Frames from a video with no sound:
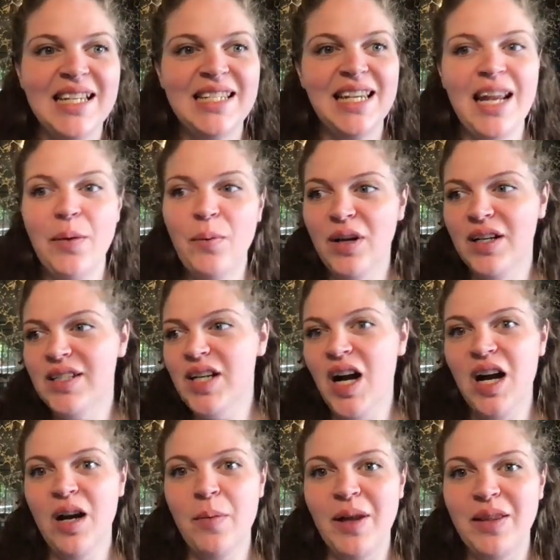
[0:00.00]
Today we're going to
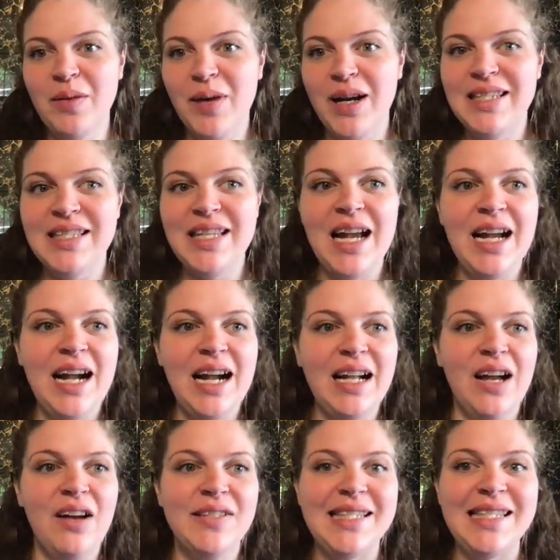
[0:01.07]
talk about the mindset hack
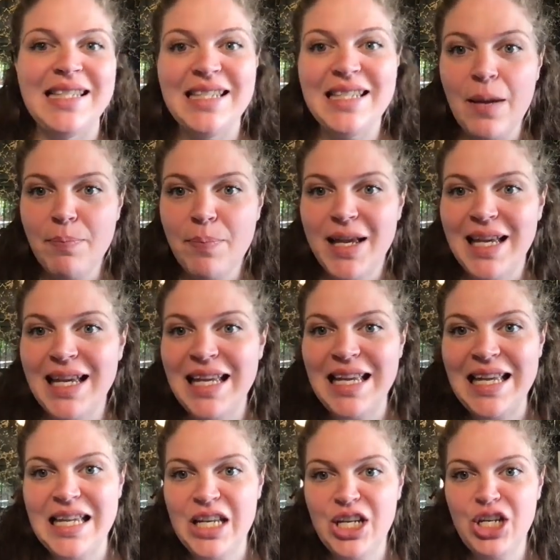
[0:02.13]
of step
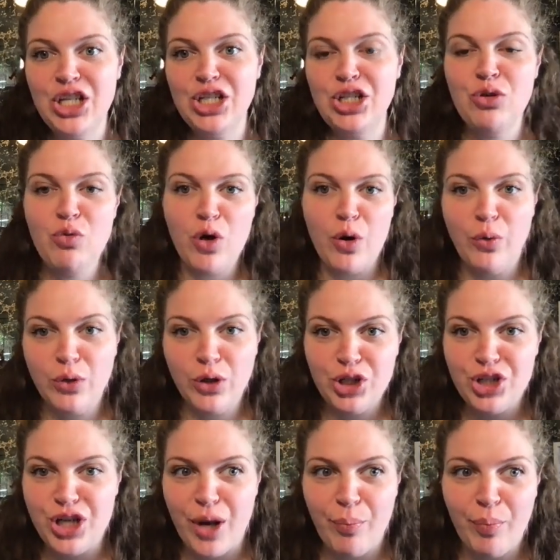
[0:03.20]
into
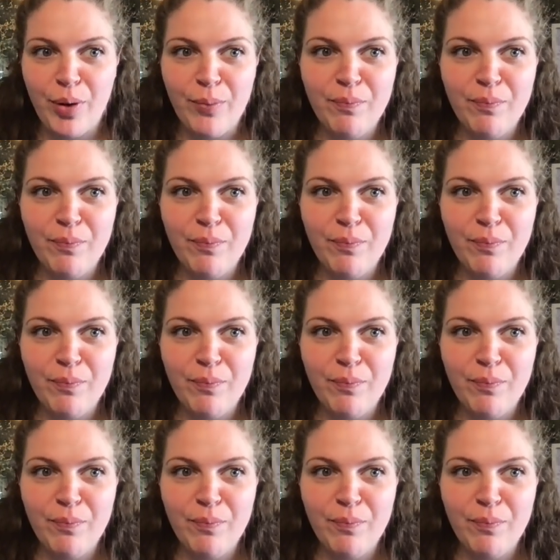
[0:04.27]
ownership.